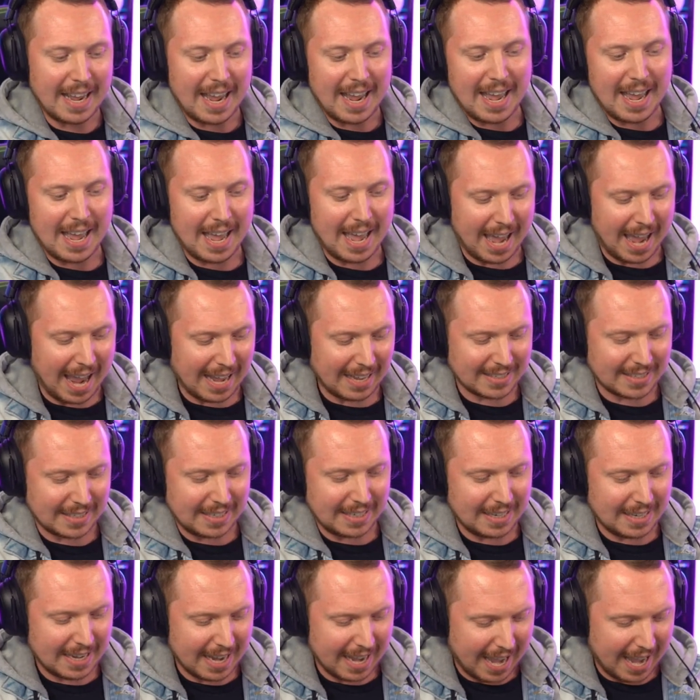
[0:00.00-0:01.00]
and
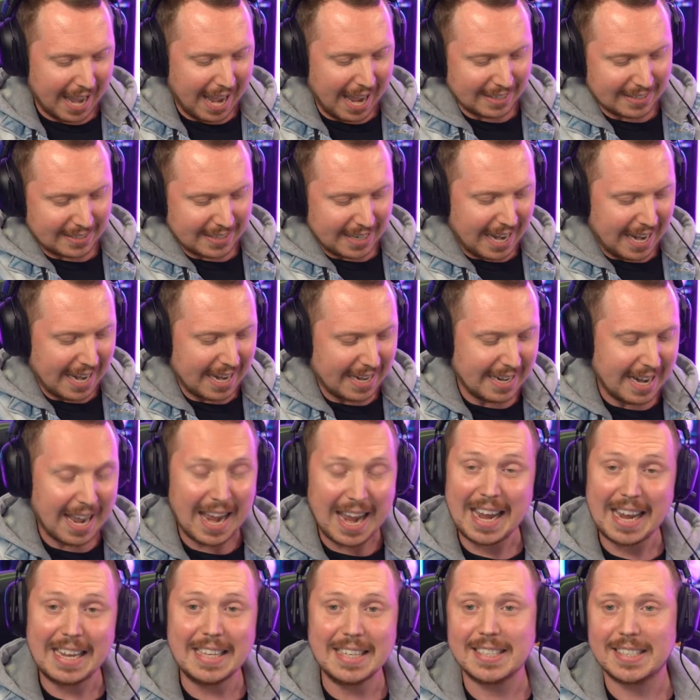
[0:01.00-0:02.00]
SESA
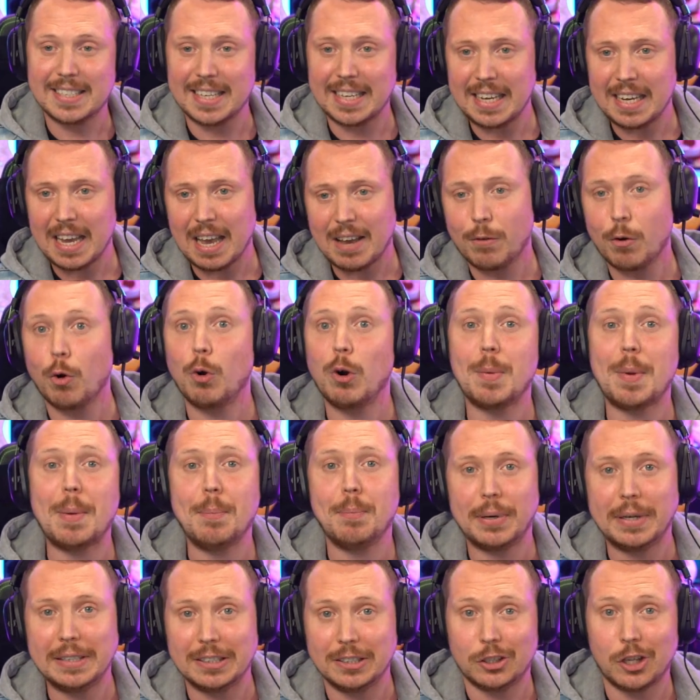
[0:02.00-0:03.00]
and ANZ have already
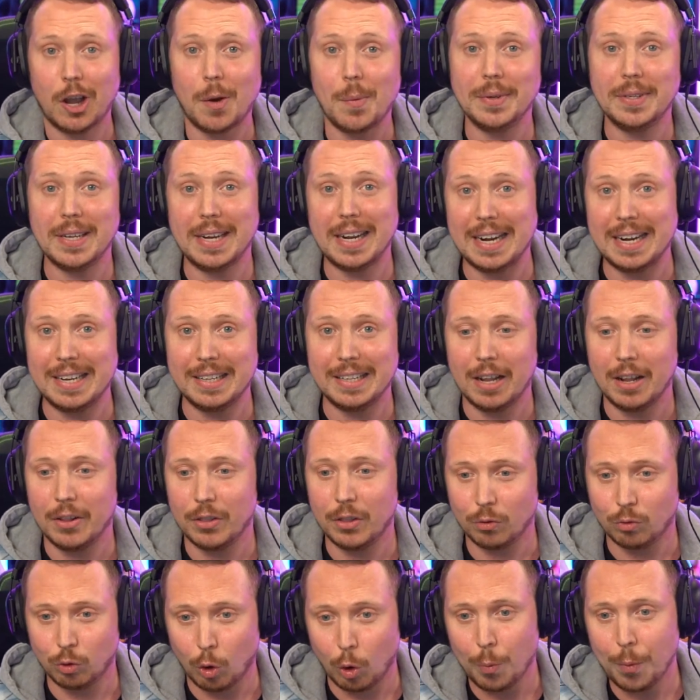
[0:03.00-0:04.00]
been predetermined in
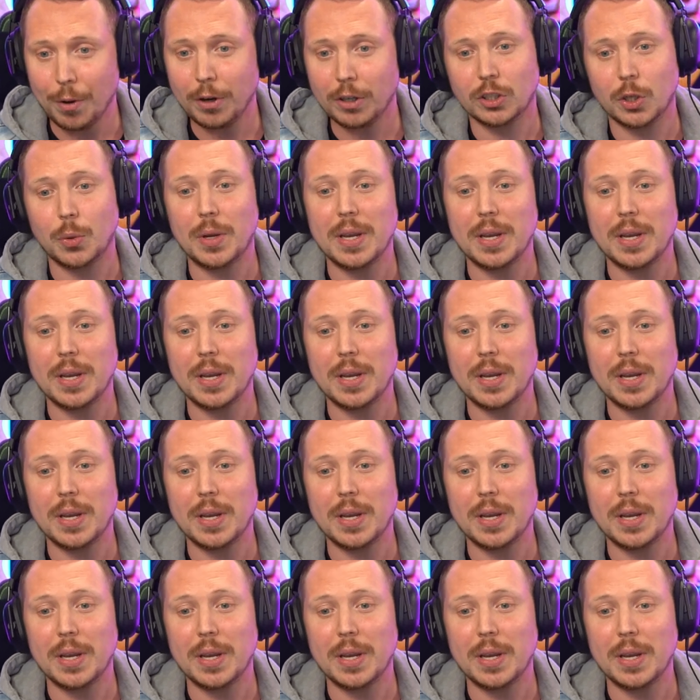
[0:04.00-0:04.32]
the rulebook,